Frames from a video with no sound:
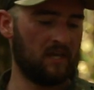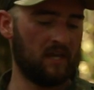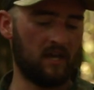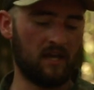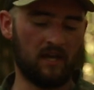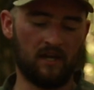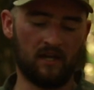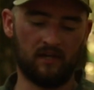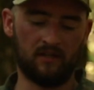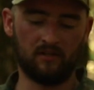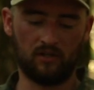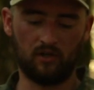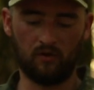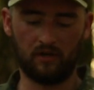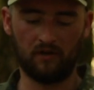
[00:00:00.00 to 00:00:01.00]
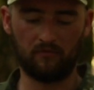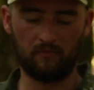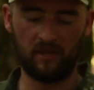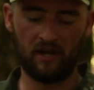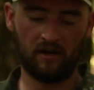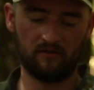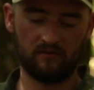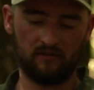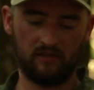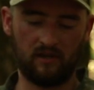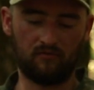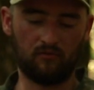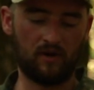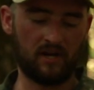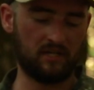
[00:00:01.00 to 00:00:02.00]
And going up from there, I
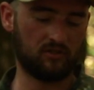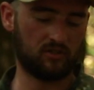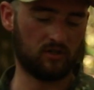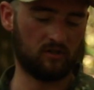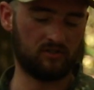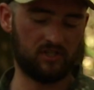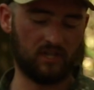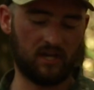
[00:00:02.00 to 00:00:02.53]
have a radiant charging